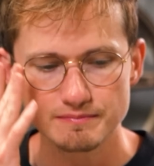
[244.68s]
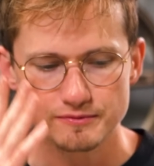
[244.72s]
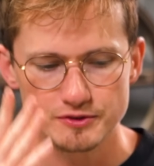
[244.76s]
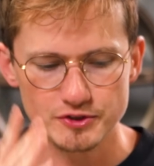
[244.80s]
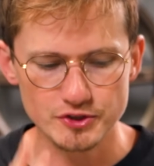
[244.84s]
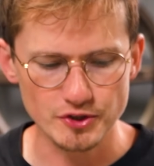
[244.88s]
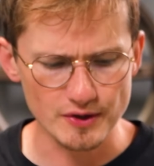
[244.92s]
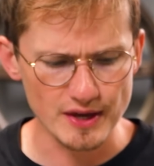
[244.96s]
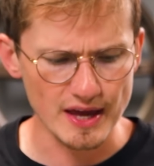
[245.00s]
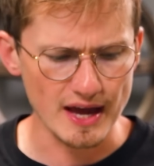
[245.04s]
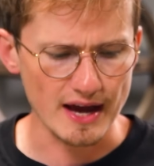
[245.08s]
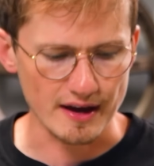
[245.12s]

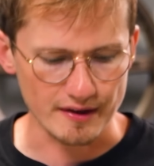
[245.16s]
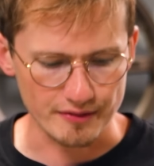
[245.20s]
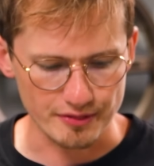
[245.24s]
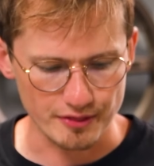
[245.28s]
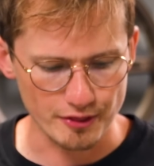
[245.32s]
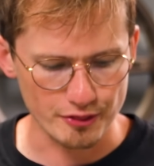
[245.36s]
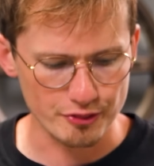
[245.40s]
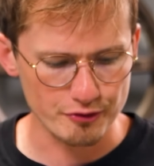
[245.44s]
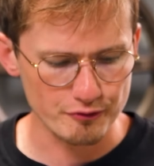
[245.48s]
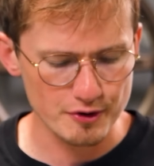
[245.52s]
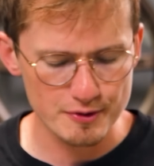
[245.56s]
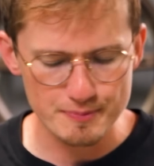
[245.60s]
So yeah, the
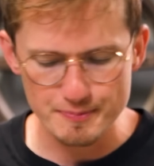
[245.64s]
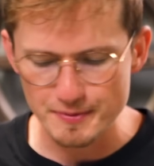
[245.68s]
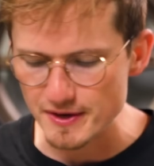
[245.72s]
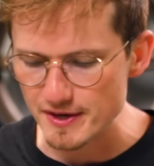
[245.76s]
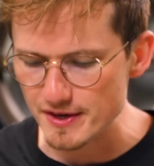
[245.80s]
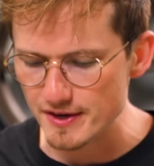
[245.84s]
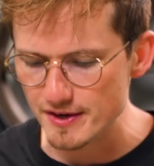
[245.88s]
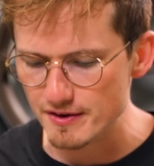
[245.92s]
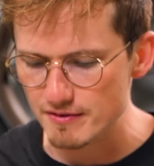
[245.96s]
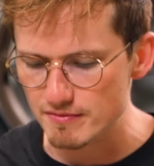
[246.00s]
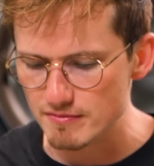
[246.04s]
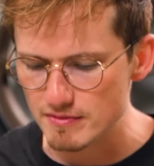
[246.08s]

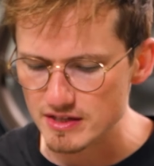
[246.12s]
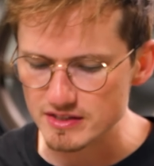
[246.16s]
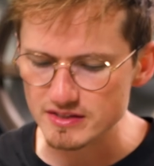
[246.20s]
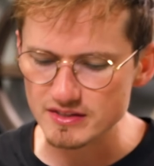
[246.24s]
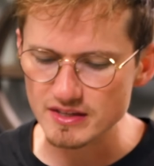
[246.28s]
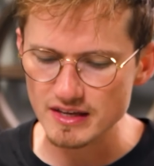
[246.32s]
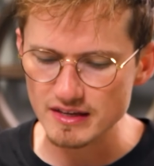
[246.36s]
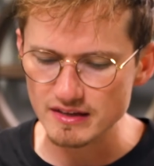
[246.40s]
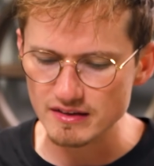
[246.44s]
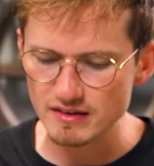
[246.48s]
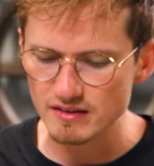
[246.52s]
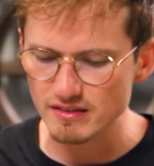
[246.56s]
3P, it's
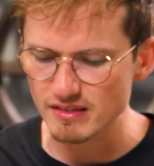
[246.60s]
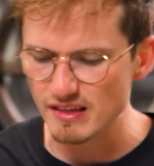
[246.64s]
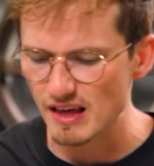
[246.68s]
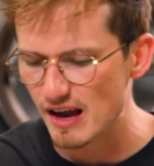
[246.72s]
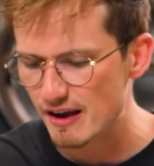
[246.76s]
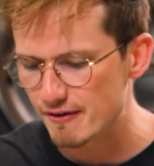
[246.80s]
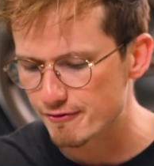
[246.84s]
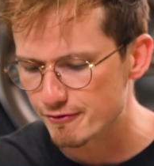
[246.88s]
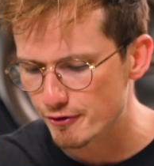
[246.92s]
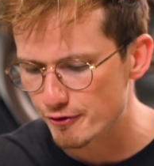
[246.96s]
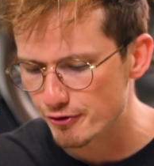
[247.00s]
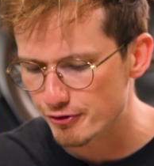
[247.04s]
like the
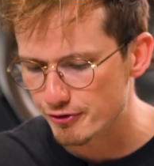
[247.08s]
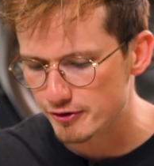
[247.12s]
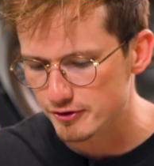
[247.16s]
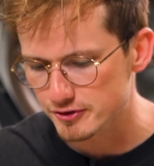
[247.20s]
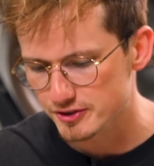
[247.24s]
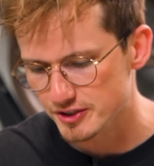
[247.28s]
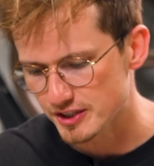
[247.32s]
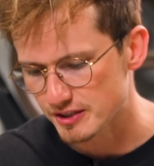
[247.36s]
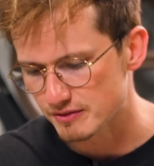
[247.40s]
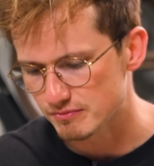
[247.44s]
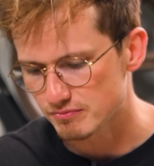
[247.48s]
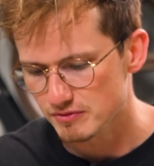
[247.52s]
iPhone
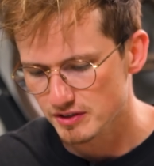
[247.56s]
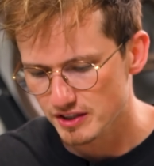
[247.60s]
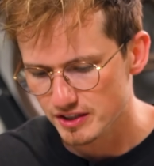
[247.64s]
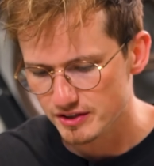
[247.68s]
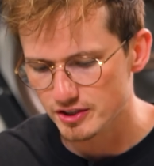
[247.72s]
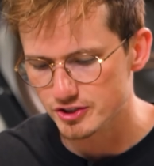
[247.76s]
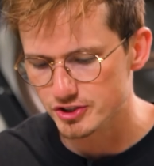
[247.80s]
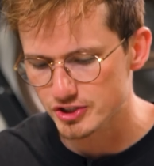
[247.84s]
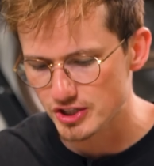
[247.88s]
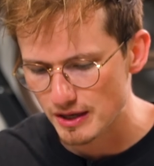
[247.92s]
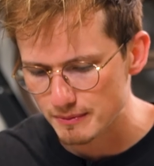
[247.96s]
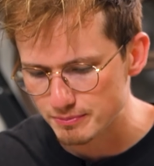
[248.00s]
13. Get
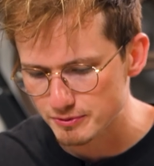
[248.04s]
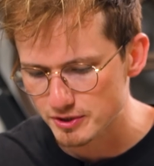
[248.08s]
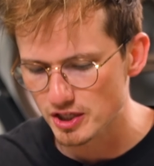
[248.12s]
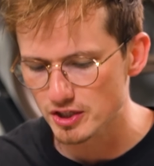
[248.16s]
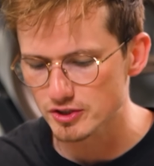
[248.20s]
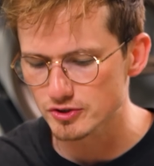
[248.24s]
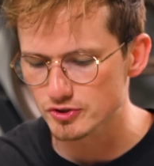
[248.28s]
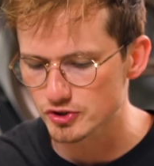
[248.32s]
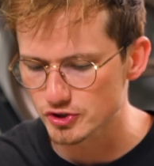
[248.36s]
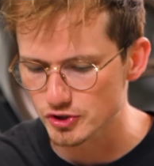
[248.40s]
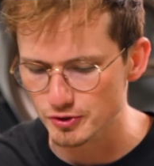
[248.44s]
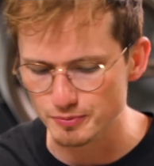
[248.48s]
the job
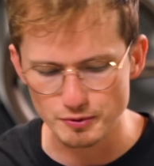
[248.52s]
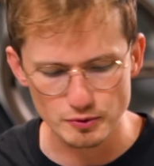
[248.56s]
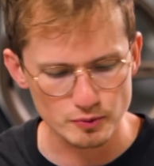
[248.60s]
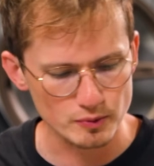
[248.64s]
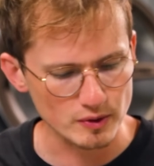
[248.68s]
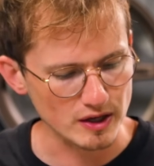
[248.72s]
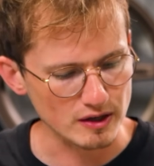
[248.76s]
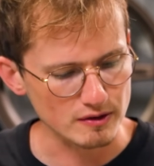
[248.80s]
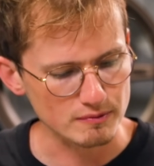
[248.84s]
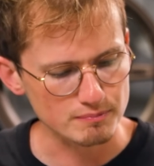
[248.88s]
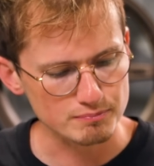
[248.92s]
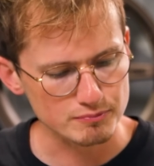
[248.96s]
done super
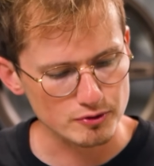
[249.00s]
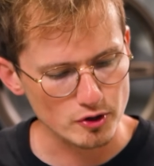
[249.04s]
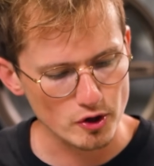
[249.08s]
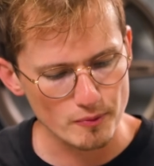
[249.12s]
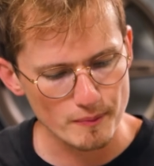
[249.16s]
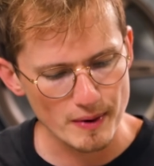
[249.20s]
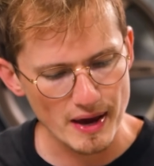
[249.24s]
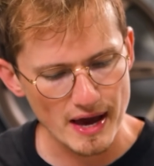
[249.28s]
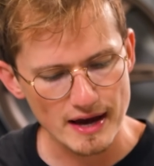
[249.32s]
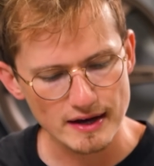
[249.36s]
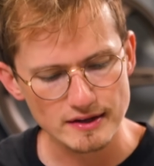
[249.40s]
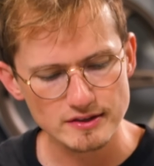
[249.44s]
well. Pro
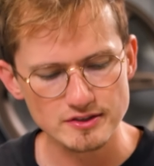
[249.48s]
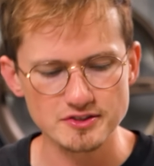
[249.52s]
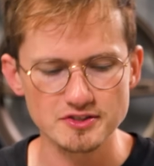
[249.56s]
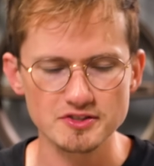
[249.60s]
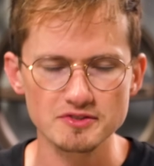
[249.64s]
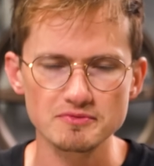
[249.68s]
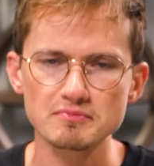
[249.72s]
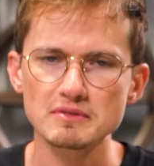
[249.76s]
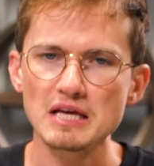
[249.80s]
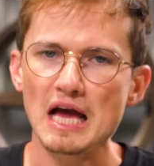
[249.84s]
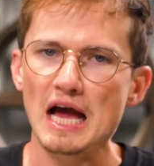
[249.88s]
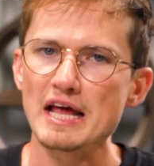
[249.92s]
Max,
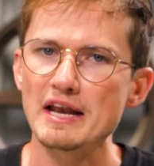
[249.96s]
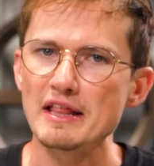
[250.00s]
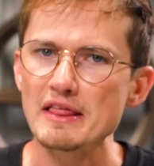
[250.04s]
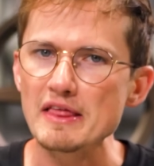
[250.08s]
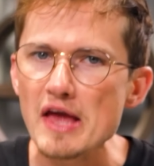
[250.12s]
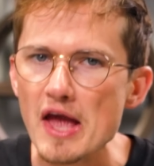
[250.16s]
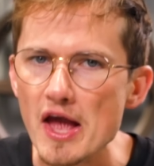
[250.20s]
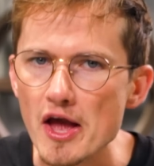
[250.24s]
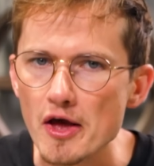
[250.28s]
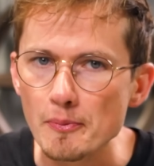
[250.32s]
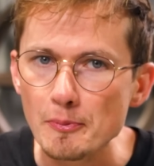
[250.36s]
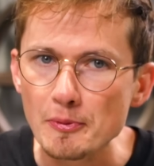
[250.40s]
kind of the
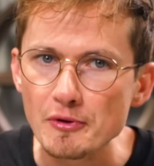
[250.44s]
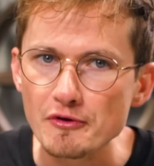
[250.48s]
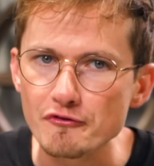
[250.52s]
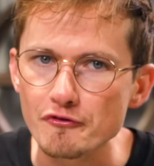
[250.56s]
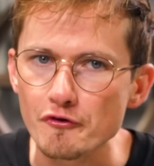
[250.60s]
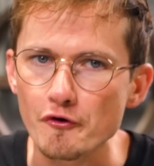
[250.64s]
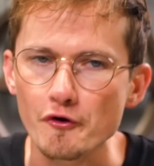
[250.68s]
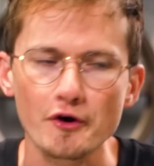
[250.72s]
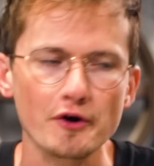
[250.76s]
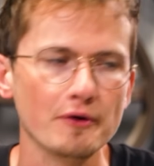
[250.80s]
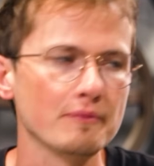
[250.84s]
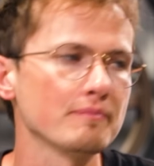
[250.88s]

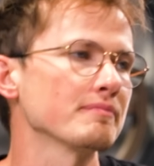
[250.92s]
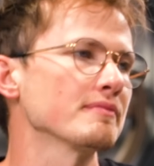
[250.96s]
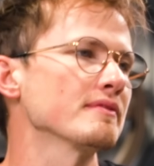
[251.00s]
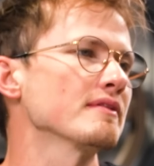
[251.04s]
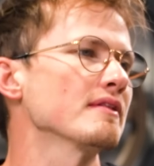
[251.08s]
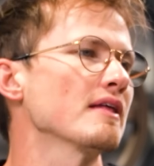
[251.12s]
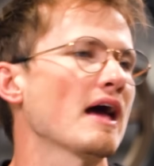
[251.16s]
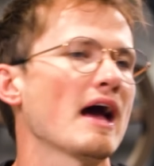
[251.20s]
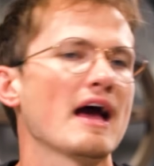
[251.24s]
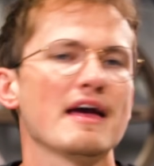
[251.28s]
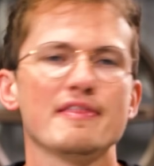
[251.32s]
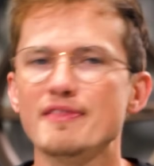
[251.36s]
ALP4.
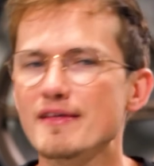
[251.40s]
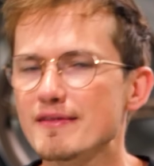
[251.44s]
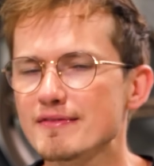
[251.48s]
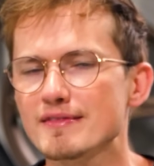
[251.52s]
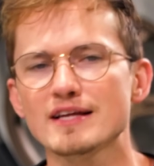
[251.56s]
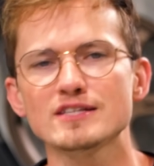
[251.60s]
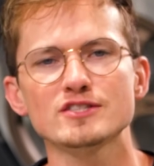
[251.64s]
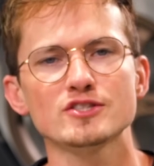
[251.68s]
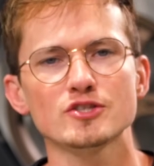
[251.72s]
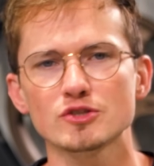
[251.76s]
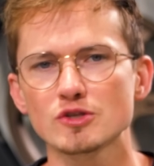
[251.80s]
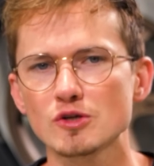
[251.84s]
I think
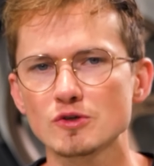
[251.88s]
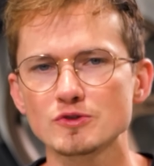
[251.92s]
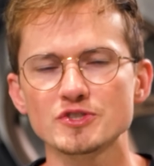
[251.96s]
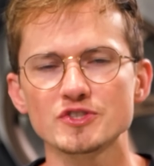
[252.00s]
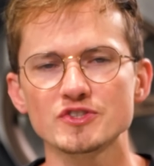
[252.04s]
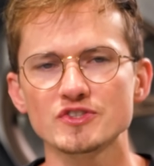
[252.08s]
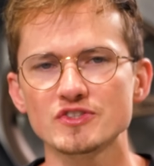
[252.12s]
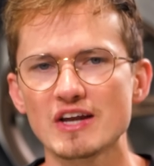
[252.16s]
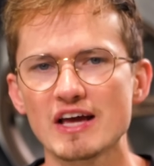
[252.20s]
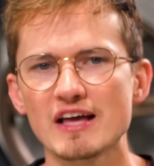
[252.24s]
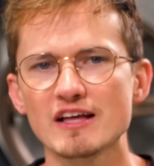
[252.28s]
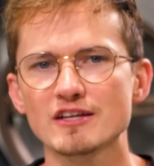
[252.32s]
that's the
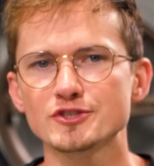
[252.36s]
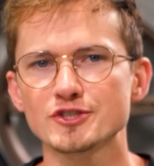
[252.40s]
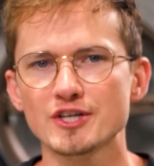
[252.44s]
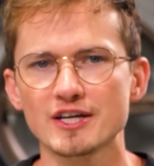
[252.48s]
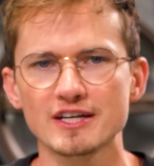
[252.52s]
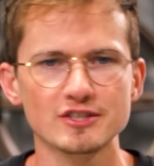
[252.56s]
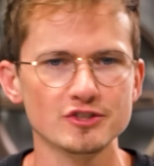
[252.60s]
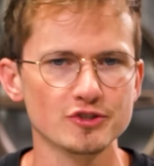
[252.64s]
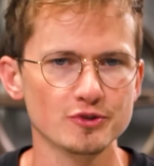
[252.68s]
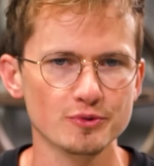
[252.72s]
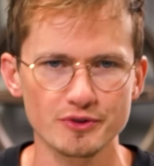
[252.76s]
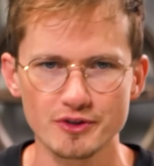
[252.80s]
closest analogy I
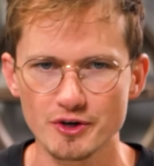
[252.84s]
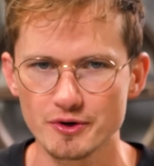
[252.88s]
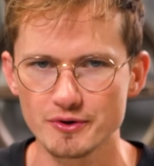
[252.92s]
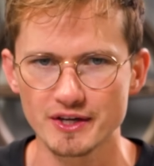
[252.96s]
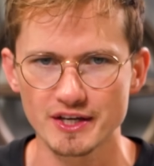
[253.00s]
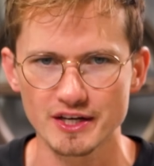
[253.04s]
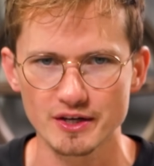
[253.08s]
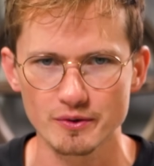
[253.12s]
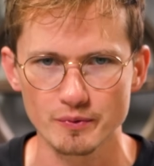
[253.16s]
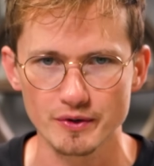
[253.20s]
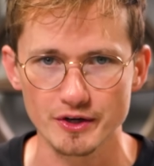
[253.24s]
can do without getting